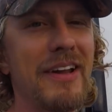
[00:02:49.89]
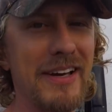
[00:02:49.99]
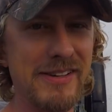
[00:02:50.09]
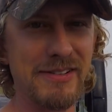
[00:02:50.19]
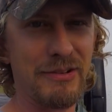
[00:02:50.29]

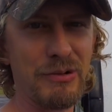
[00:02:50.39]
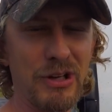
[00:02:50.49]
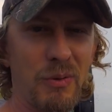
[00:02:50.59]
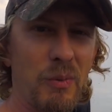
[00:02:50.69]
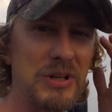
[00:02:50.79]
Like,
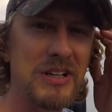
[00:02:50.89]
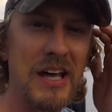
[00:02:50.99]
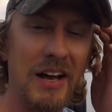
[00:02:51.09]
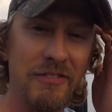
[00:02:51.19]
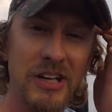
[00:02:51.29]
when we did
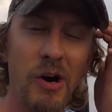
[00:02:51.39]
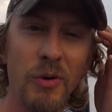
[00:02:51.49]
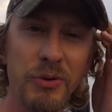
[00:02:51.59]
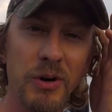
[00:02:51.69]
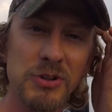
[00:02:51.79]
that video
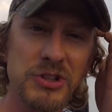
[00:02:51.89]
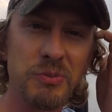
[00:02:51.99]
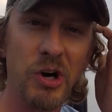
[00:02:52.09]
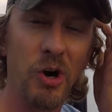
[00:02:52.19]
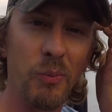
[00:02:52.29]
with the Roads to
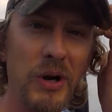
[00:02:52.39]
Rome,